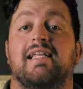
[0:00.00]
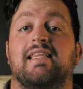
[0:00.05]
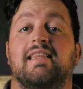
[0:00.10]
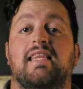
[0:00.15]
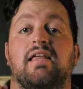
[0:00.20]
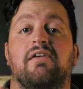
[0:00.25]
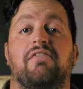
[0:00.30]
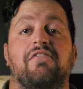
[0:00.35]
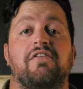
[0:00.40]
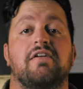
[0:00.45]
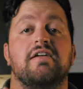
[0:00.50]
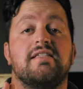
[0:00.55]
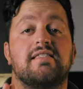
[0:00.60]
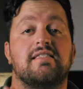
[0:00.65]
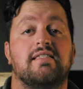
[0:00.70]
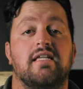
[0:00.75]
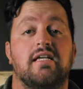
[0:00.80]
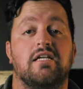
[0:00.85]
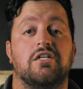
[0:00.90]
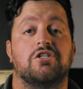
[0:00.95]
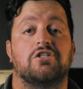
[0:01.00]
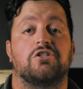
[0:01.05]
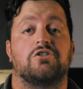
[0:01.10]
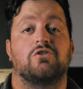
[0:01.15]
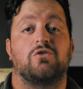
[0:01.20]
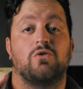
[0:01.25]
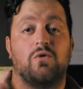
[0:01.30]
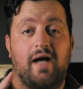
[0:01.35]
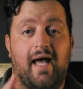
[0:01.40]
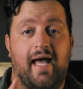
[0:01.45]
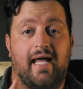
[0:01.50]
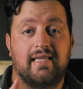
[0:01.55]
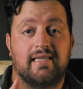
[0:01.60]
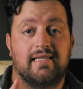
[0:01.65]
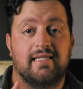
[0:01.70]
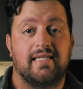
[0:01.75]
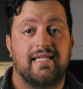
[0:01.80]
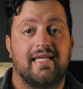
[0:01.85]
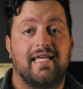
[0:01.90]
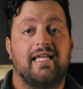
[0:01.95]
The first dish to
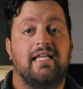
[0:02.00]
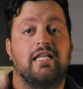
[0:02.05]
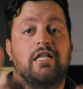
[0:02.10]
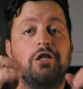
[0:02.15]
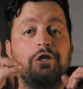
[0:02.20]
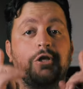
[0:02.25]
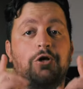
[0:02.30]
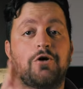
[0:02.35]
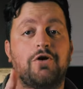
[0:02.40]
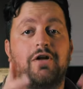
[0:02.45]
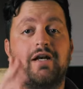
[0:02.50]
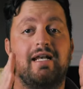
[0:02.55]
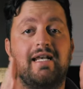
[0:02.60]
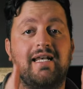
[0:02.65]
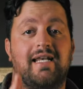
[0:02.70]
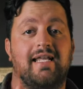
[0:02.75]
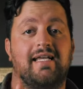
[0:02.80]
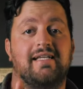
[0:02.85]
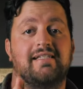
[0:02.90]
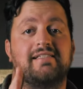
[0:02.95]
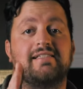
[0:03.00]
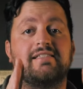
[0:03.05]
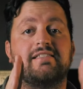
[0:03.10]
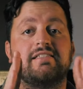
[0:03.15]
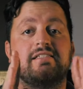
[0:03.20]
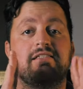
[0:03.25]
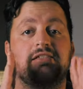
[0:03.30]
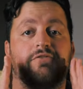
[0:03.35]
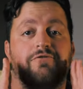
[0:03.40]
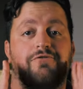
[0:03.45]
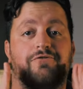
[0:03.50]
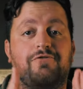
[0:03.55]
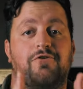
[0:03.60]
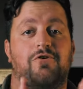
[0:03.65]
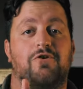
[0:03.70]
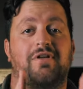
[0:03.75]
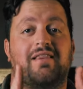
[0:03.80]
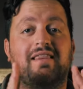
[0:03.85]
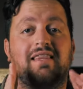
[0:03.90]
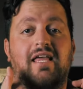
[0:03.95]
add in your list
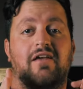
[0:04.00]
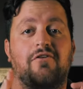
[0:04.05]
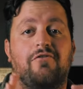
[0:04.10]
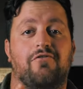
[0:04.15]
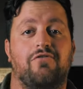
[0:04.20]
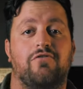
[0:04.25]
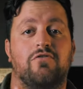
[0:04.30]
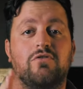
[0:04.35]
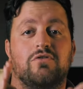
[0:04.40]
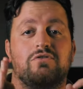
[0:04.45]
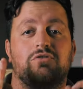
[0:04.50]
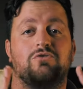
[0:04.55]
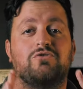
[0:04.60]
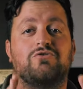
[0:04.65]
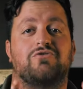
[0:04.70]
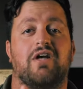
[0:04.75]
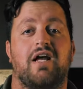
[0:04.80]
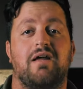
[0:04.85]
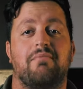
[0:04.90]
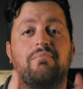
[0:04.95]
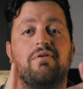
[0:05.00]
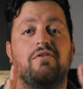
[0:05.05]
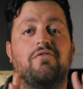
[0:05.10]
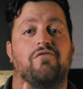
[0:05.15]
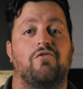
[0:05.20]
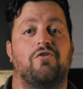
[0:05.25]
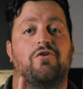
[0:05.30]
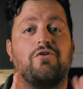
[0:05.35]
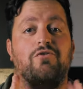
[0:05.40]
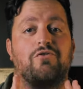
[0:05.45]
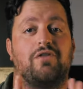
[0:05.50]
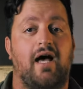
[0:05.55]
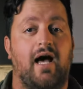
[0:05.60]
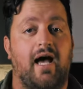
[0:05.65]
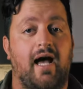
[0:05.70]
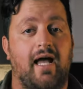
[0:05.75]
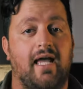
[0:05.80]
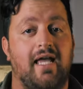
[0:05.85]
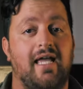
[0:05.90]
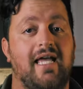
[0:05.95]
for the food to try before you
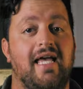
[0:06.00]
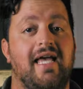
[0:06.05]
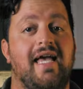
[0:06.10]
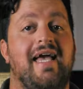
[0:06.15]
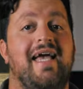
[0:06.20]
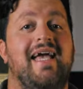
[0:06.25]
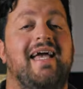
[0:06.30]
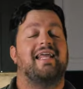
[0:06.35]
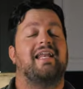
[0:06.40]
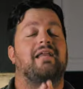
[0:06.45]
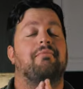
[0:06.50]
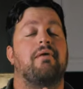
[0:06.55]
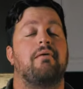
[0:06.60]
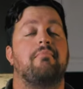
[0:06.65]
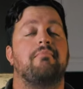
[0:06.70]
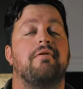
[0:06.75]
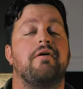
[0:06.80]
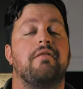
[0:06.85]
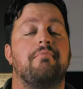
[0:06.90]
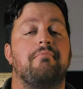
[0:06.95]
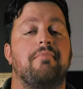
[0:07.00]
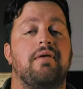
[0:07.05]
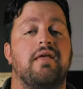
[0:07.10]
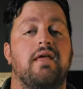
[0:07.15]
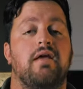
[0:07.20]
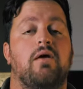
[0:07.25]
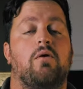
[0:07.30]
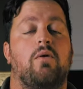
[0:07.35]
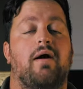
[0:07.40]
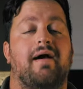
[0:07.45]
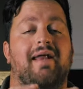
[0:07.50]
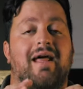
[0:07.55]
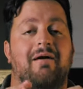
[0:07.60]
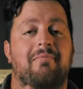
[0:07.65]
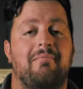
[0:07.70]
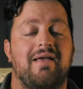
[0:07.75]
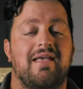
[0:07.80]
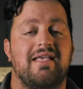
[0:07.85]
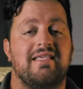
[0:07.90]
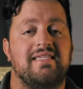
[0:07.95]
die, remember me one
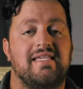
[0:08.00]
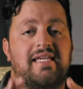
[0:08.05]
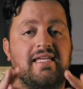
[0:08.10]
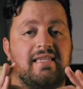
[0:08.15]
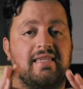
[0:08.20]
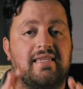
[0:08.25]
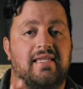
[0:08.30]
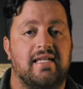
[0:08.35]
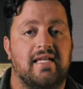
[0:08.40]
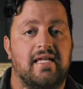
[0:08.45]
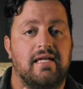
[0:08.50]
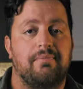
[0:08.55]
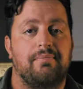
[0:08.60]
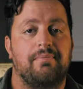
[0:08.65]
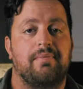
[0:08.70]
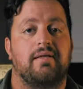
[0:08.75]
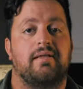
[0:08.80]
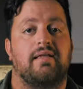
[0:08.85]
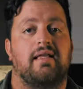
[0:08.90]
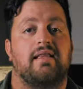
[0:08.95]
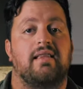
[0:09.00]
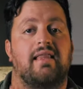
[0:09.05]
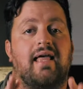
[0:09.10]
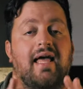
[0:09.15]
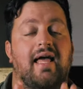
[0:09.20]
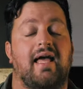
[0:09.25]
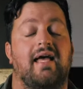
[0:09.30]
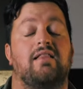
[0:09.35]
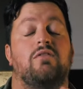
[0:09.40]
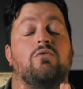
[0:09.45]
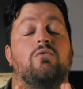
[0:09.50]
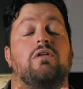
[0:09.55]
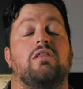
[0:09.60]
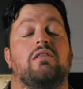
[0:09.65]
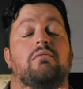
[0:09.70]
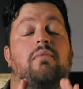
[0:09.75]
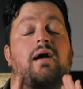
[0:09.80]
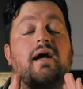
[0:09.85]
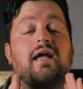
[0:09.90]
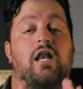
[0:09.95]
amazing trip that I had with
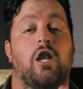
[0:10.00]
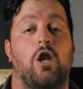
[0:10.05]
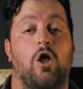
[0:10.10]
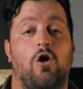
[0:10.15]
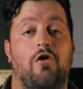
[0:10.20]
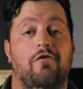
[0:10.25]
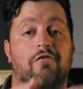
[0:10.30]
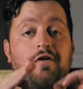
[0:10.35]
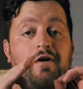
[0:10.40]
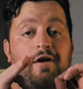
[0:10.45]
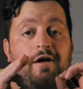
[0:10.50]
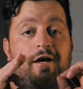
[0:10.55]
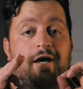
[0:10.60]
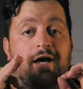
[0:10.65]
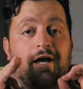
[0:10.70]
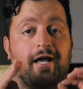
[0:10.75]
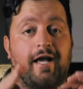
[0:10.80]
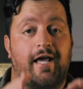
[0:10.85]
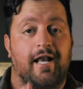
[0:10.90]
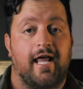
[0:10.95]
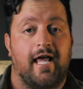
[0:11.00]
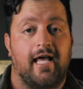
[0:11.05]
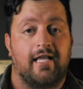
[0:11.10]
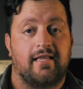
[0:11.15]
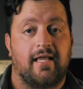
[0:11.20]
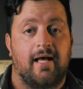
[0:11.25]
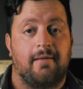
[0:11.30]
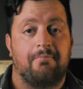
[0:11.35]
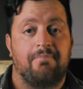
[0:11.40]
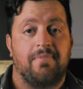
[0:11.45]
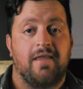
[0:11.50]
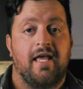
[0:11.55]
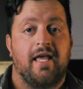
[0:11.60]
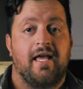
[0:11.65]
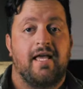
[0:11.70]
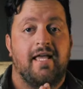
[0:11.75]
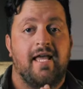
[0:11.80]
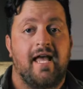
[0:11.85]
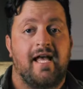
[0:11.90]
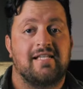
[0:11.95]
my love Greta.
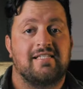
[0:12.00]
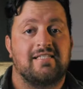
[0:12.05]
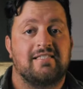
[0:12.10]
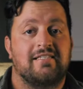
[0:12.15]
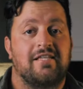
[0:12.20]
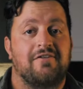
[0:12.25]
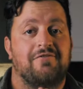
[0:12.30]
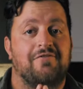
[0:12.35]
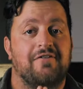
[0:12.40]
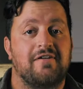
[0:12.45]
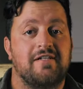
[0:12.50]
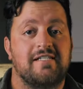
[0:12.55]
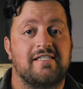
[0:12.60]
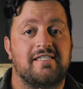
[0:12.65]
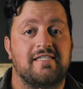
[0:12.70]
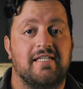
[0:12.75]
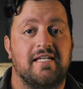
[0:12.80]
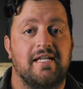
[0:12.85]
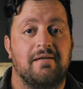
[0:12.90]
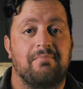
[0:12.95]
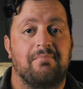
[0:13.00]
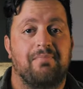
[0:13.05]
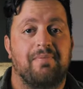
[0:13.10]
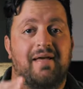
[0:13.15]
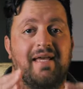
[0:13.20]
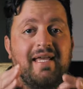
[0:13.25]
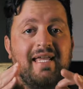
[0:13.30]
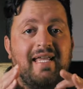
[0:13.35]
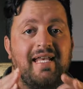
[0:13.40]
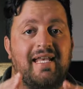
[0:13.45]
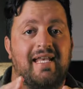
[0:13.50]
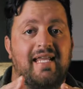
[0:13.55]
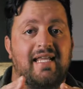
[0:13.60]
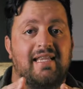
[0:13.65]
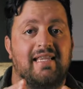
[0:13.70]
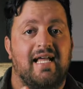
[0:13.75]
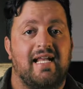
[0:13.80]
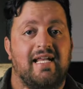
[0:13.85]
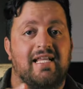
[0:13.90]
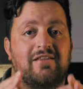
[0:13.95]
Yes, the first trip in
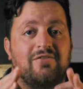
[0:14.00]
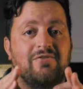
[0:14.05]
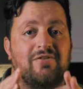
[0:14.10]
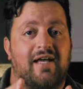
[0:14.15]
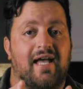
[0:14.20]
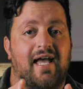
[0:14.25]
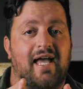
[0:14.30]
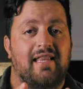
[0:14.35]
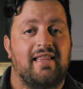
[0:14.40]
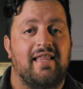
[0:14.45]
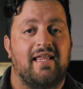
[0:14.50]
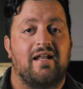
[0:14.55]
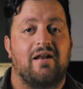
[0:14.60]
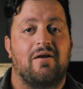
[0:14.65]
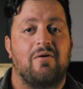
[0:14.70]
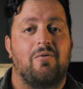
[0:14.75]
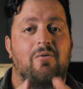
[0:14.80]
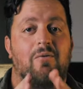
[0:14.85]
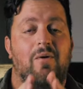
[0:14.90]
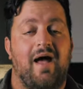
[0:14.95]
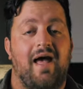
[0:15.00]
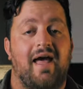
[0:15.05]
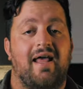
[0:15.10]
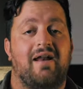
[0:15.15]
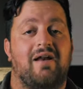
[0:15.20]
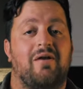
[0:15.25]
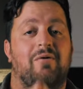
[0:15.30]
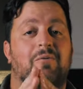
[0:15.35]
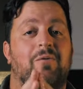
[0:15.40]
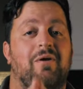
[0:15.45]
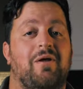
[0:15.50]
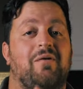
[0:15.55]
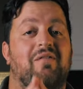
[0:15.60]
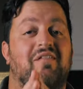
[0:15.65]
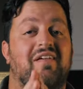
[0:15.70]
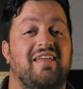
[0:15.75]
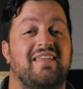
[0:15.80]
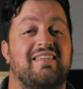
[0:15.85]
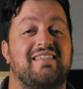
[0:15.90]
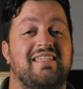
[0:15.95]
Italy together where we
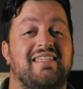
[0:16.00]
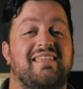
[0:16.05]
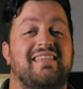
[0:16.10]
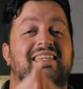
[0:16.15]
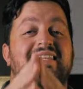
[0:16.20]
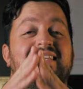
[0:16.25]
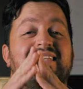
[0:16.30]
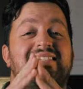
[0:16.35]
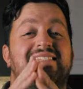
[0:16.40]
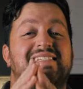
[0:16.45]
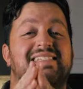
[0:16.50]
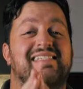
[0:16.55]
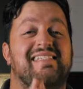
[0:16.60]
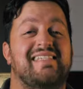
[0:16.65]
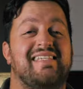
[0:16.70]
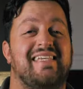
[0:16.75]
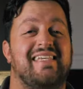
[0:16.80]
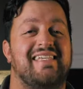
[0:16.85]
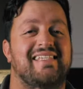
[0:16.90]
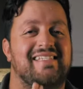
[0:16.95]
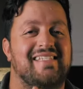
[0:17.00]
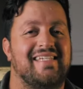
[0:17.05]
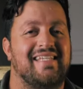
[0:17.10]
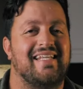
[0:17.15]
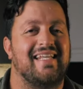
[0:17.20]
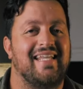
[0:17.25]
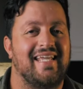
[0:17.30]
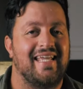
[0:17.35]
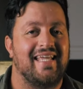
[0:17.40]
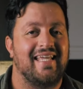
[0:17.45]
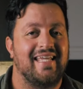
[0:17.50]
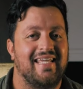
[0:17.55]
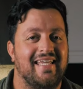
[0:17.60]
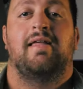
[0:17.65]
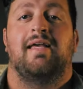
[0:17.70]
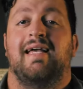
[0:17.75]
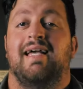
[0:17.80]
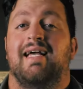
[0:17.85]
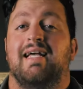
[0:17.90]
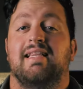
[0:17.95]
visit Sicily.
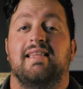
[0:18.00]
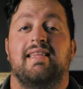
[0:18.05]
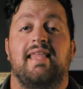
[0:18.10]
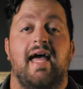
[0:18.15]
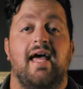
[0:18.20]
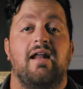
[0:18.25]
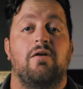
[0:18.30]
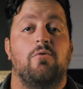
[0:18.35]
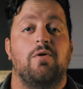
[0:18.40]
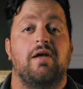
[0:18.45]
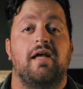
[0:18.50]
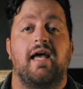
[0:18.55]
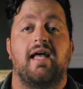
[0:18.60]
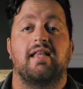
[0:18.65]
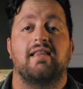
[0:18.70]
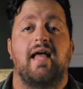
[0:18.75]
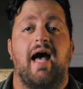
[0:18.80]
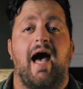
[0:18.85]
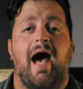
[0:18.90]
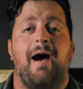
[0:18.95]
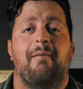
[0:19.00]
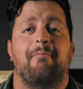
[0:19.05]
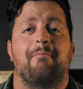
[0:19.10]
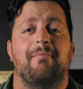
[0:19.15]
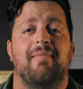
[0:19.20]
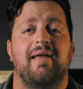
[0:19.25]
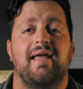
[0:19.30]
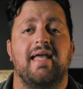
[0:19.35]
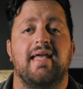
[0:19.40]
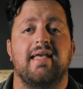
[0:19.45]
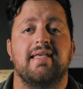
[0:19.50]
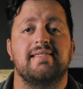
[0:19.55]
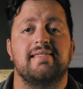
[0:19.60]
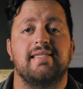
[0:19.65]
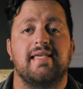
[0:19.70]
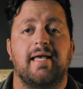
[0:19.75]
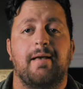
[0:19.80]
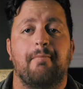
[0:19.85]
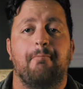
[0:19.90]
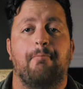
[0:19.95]
There we had
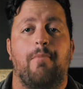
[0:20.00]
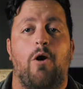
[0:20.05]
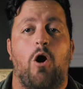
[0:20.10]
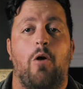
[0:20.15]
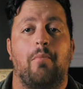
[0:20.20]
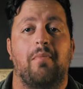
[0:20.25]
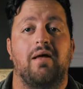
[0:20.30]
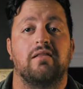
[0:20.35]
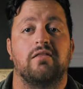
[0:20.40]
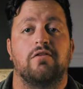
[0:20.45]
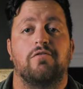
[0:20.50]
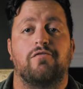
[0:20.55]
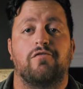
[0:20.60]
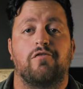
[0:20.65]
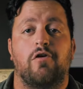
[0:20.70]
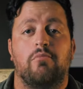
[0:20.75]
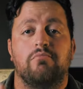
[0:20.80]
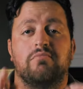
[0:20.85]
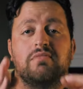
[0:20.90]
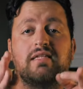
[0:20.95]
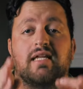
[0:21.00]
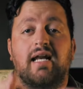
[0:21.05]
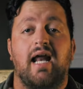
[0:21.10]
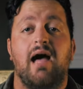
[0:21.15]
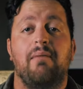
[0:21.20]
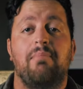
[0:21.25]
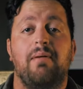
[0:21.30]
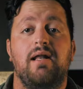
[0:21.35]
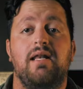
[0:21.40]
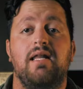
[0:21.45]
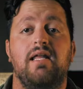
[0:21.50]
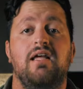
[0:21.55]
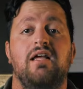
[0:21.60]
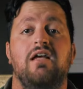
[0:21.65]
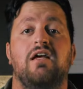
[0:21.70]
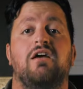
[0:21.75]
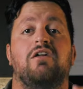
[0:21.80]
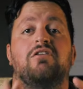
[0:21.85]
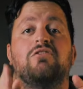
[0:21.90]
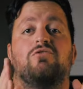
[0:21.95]
amazing moment from Trapani
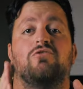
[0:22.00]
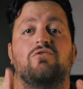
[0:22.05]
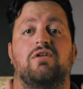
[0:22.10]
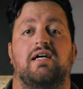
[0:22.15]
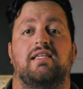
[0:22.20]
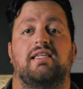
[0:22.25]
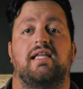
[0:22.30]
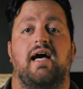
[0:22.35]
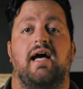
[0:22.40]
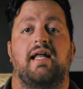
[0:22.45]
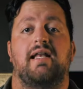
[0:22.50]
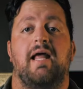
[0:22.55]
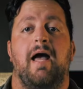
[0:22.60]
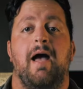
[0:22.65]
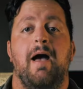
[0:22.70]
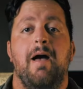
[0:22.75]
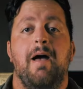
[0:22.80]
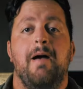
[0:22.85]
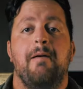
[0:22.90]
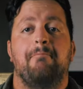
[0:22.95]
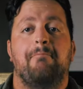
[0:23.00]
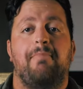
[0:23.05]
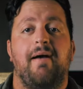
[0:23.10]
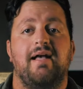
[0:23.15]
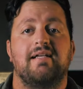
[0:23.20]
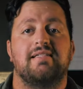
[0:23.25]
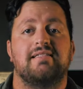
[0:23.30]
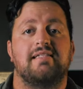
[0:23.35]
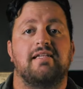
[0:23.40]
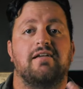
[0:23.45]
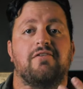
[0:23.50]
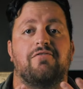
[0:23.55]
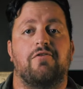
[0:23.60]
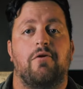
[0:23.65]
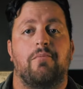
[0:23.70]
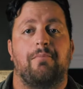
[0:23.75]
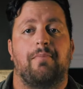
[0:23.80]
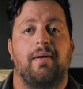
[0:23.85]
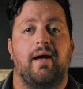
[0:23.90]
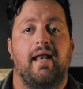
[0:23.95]
to Catania, passing
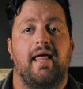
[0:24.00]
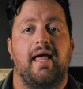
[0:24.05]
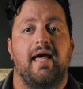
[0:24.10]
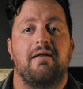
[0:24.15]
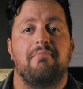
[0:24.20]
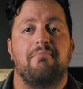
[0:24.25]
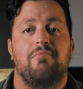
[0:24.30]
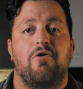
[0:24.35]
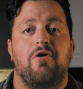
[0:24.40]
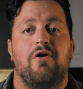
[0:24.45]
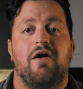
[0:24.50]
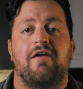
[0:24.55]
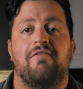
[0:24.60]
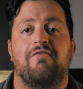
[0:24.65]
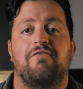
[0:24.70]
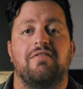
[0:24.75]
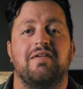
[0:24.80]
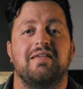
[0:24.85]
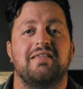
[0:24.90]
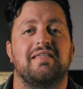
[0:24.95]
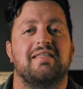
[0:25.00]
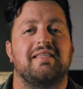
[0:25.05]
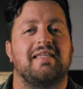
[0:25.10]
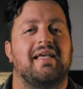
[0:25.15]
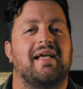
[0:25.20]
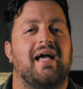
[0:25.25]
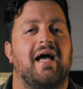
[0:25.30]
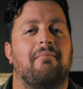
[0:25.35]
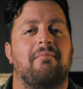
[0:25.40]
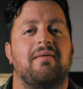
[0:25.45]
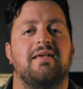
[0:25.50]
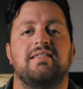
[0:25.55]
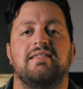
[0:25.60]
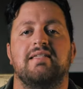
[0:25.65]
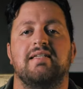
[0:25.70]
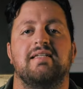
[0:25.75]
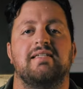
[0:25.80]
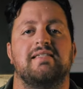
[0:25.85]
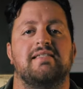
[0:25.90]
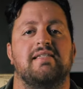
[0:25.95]
from Palermo and visiting
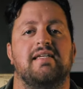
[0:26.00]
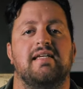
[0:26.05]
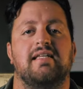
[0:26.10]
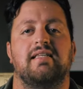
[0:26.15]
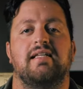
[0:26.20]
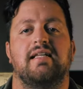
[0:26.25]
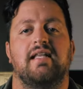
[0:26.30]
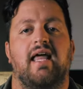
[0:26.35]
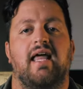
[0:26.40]
amazing city